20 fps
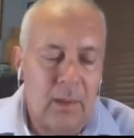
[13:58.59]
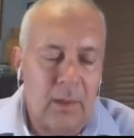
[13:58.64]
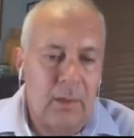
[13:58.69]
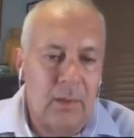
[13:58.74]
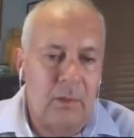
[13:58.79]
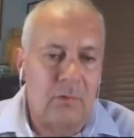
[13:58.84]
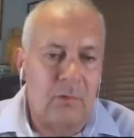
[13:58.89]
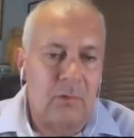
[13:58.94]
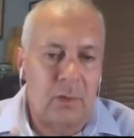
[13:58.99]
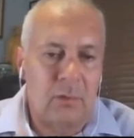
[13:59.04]

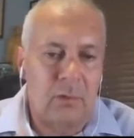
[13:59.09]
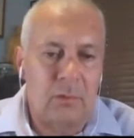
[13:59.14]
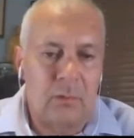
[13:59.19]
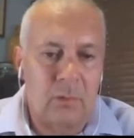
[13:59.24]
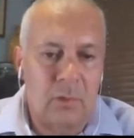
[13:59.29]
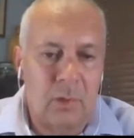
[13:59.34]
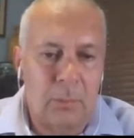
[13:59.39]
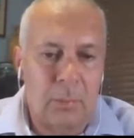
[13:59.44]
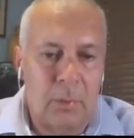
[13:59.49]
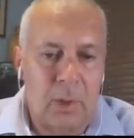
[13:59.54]
genesis
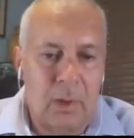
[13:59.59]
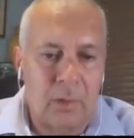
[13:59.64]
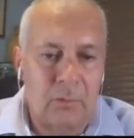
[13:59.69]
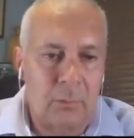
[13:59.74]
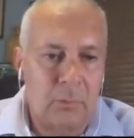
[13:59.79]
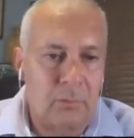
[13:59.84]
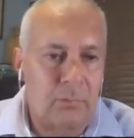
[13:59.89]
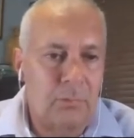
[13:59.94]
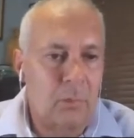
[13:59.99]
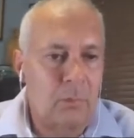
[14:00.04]
of the
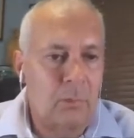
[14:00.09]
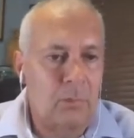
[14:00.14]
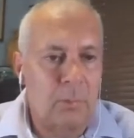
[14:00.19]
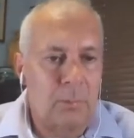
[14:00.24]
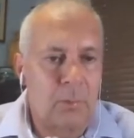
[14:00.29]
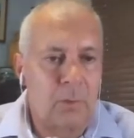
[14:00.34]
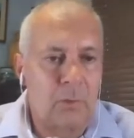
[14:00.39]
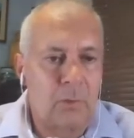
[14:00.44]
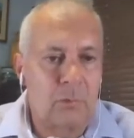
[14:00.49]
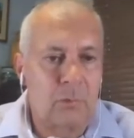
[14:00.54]
deposit before we
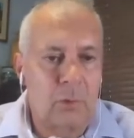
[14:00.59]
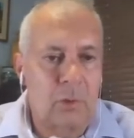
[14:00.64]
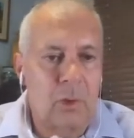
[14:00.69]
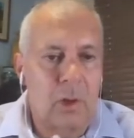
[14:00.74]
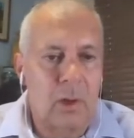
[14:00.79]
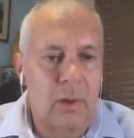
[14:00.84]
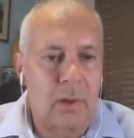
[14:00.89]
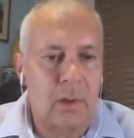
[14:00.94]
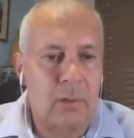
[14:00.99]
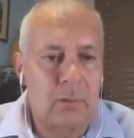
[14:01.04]
put a drill
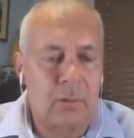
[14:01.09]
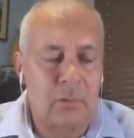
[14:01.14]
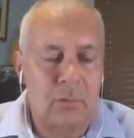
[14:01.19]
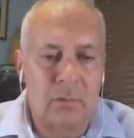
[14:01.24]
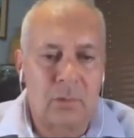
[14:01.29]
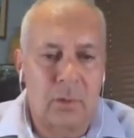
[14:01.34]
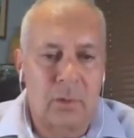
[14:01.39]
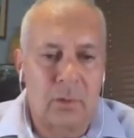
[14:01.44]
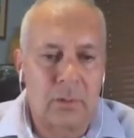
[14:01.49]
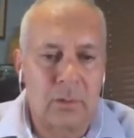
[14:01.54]
on it to
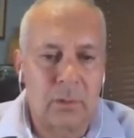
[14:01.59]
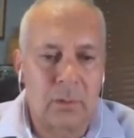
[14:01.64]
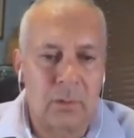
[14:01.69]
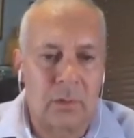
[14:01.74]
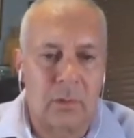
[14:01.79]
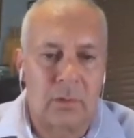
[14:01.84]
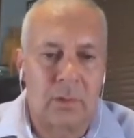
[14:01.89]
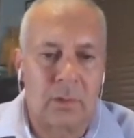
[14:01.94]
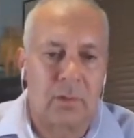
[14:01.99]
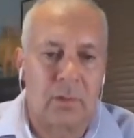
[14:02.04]
start
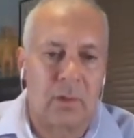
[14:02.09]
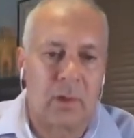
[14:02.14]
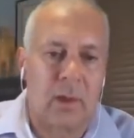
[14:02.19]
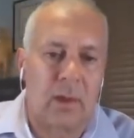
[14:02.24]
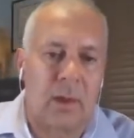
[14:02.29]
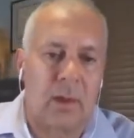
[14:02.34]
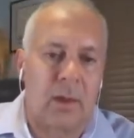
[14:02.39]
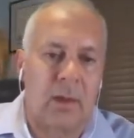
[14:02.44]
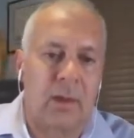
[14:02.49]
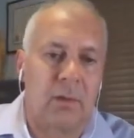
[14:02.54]
looking
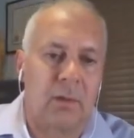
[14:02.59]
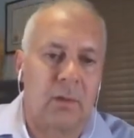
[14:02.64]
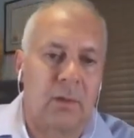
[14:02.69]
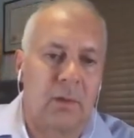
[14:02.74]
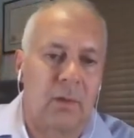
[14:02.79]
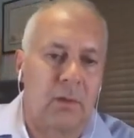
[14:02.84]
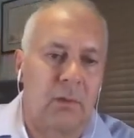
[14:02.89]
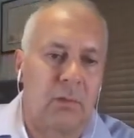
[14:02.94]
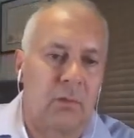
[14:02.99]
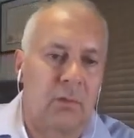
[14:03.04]

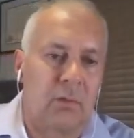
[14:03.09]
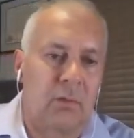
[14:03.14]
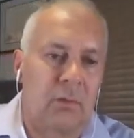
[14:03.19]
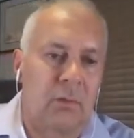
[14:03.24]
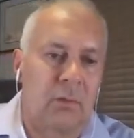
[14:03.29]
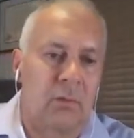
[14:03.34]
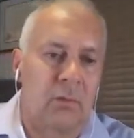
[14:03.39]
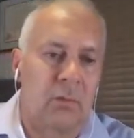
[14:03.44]
to